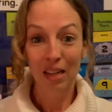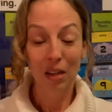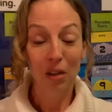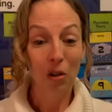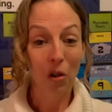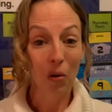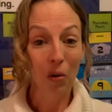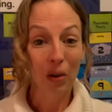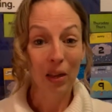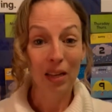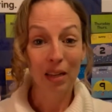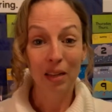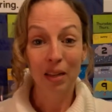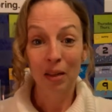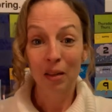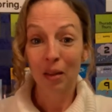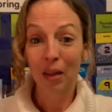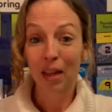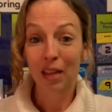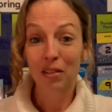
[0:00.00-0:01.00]
going
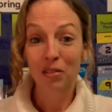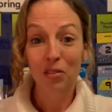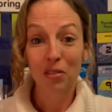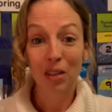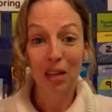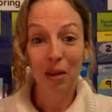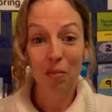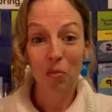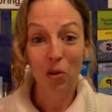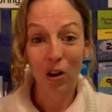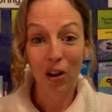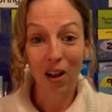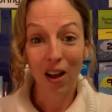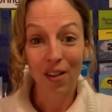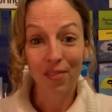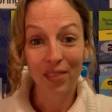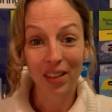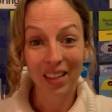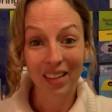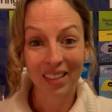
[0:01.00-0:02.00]
and do that more
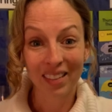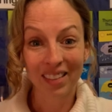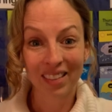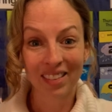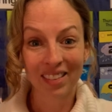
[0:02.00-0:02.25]
often.